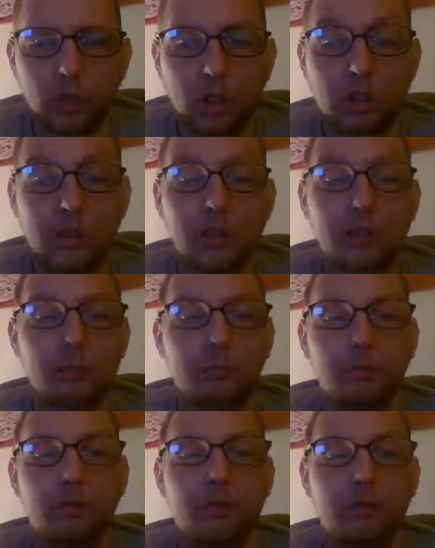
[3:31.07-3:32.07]

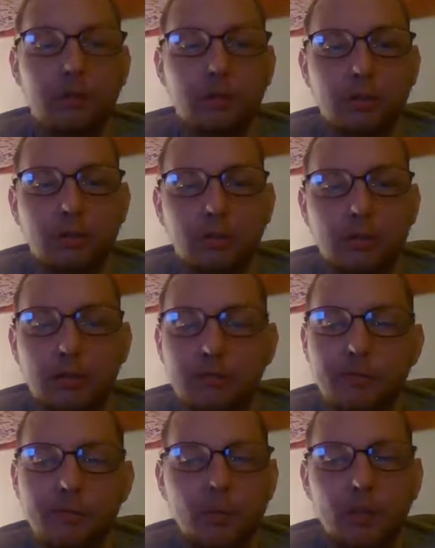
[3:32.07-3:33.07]
Undisciplined.
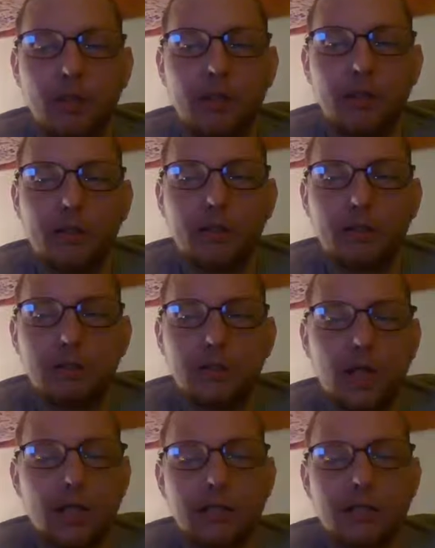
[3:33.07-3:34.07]
If you play
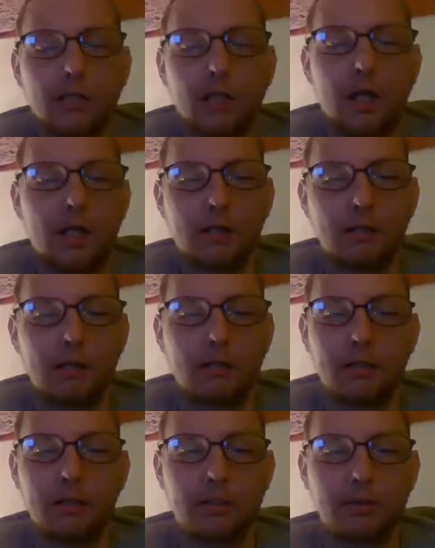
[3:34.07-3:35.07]
nonchalant or
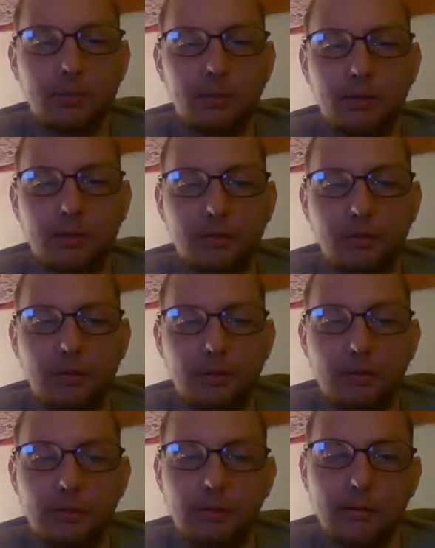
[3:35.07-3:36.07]
undisciplined,
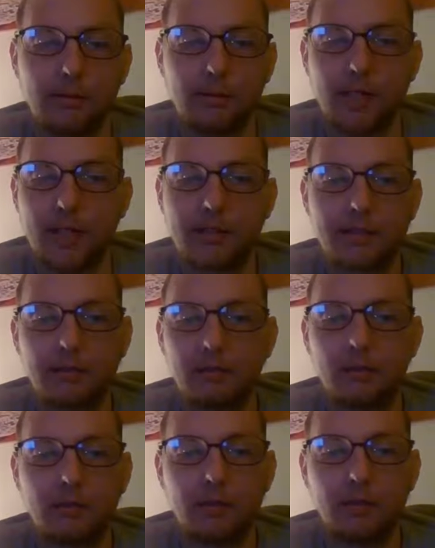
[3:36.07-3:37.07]
that's
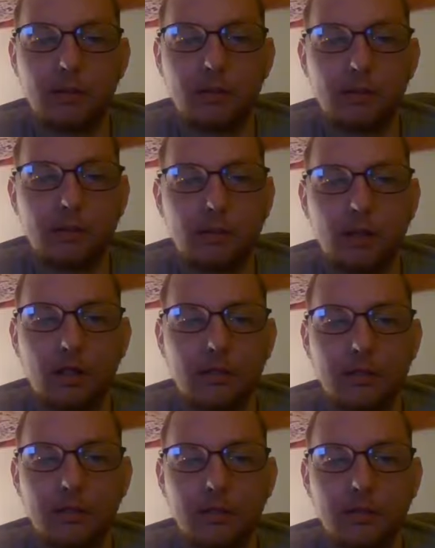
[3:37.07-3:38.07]
going to
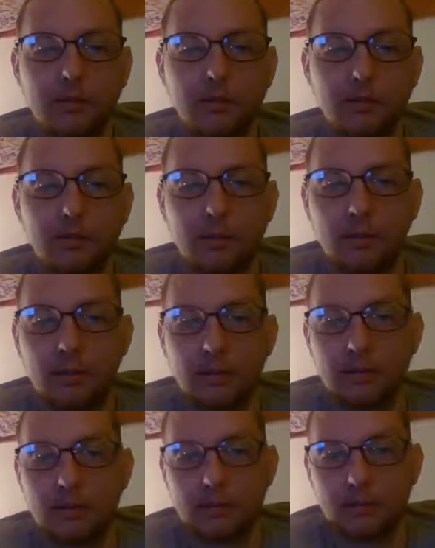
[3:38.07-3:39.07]
cost you.
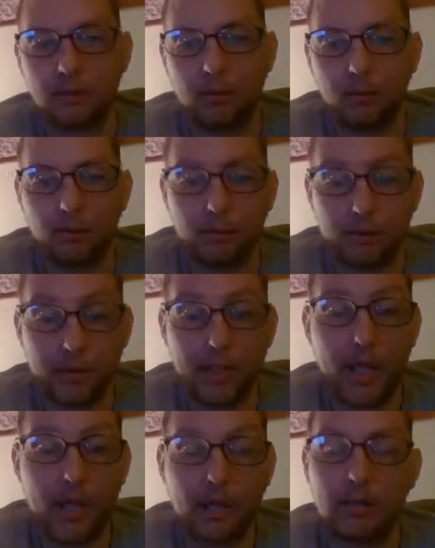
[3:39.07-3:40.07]
So
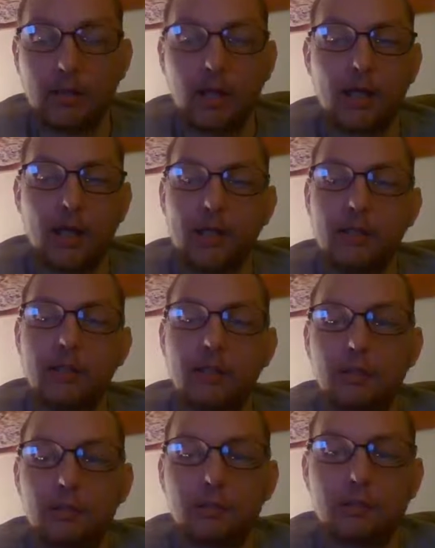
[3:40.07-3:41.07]
yeah, I
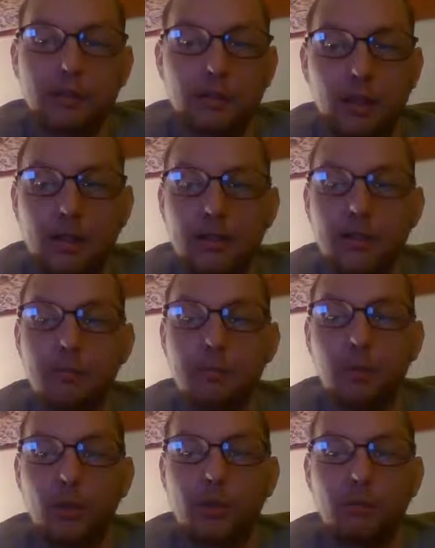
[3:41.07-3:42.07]
think tonight they
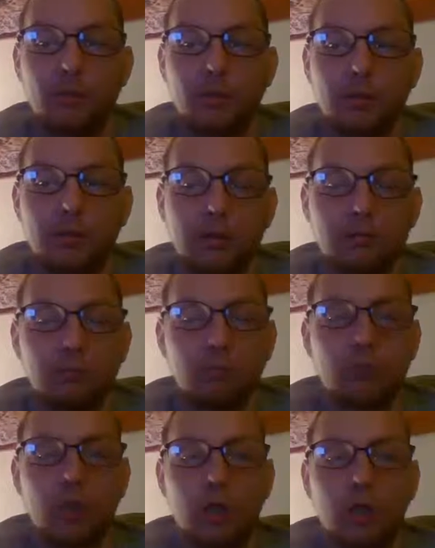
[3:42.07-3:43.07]
played with
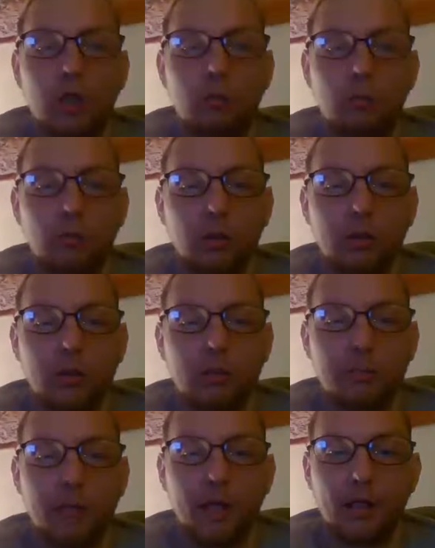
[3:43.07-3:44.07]
a really
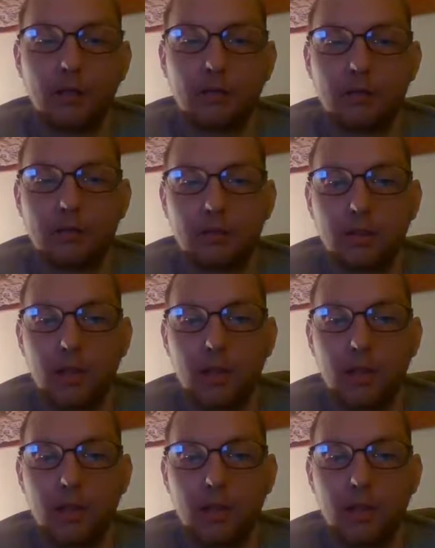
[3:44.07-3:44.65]
good balance.